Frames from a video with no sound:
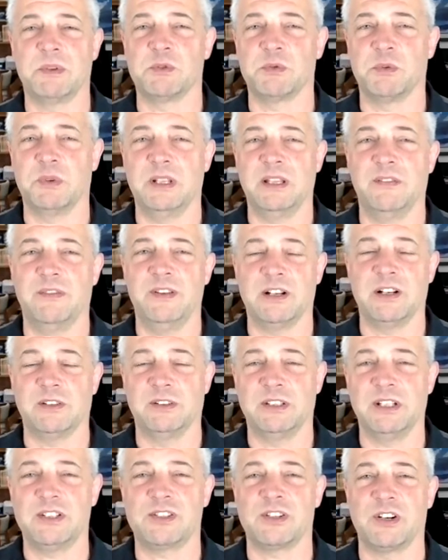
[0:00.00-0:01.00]
when the vehicle
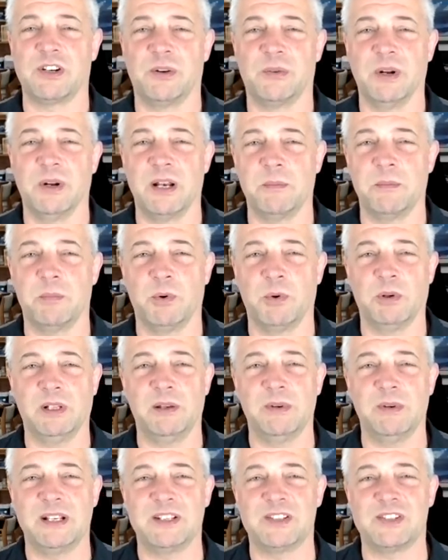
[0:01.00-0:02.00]
did start running poorly,
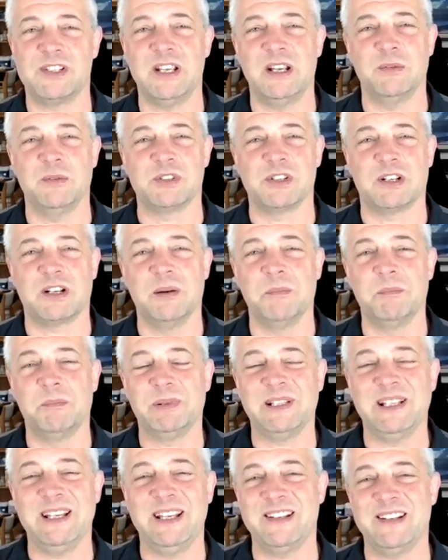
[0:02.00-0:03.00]
we could see it was a
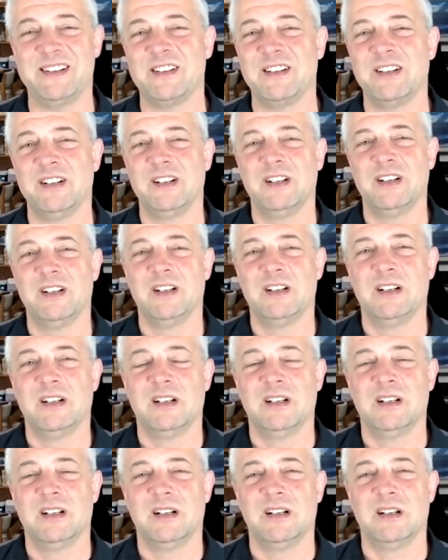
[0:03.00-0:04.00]
complete
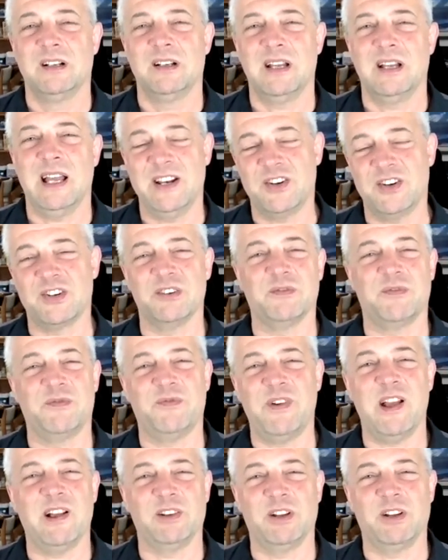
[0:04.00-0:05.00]
engine
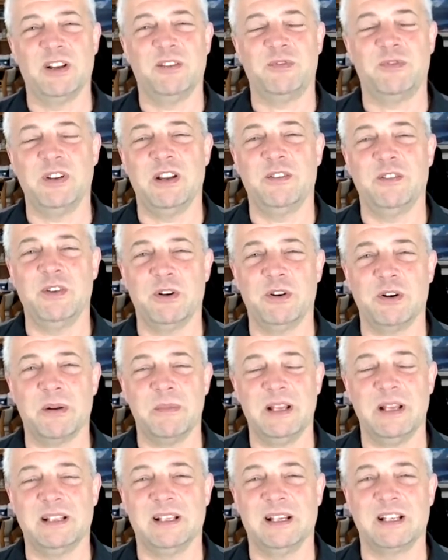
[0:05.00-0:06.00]
failure, if you know what I
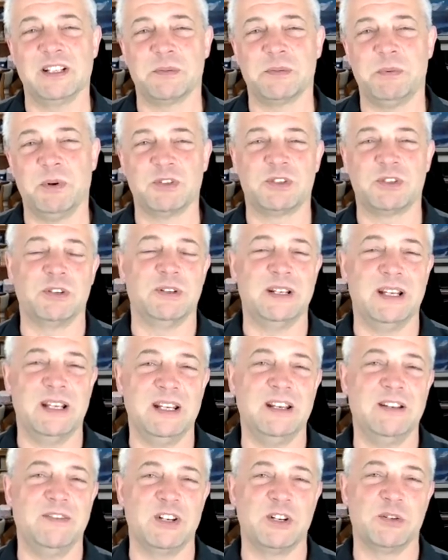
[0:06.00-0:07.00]
mean. Like, as opposed to an
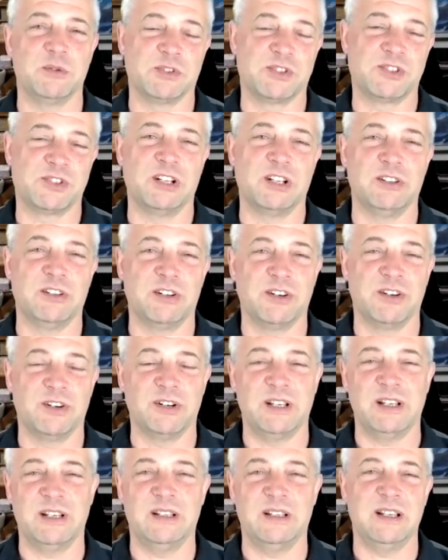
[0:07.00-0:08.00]
individual
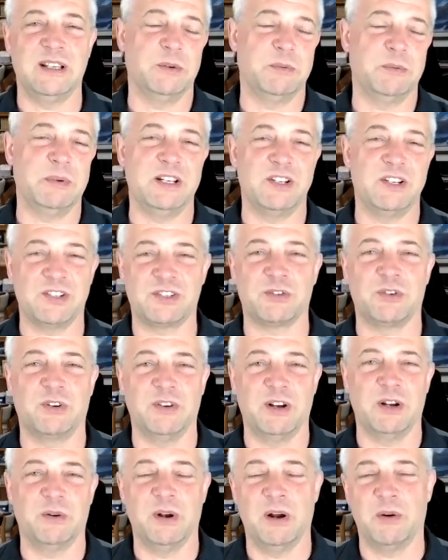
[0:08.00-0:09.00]
cylinder, that would be just sort of
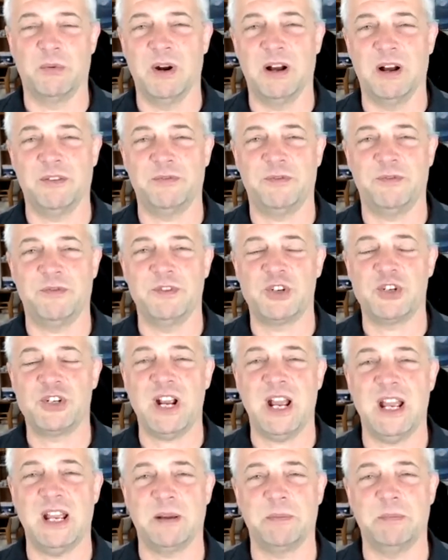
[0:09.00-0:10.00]
a rough
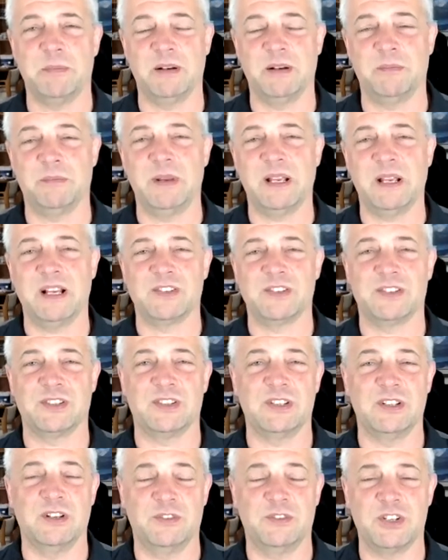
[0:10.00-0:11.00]
shake. But because of
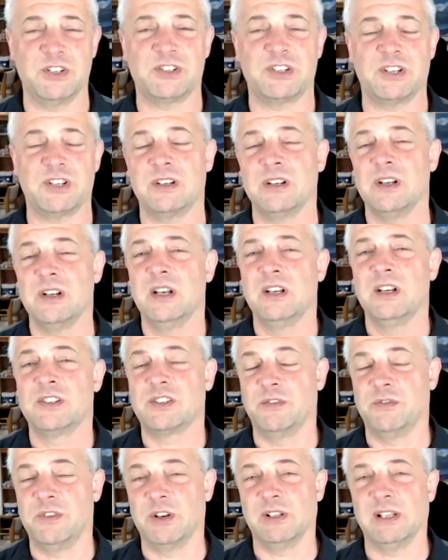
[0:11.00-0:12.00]
just a
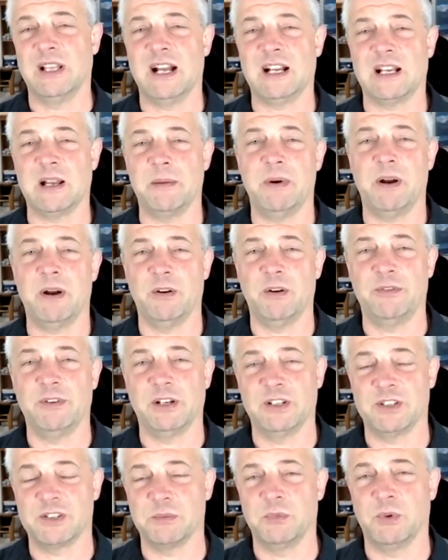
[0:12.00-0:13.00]
severe lack of power, we figured
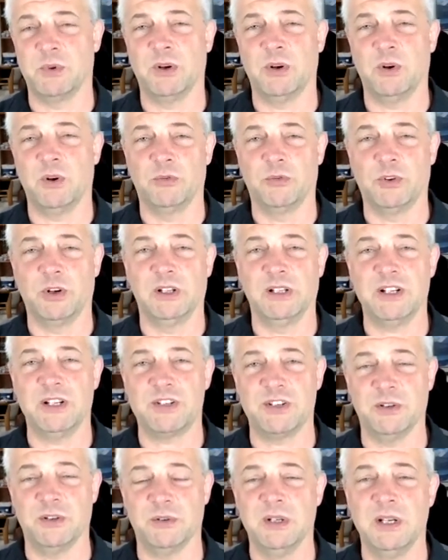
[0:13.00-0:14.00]
it was a more overall issue.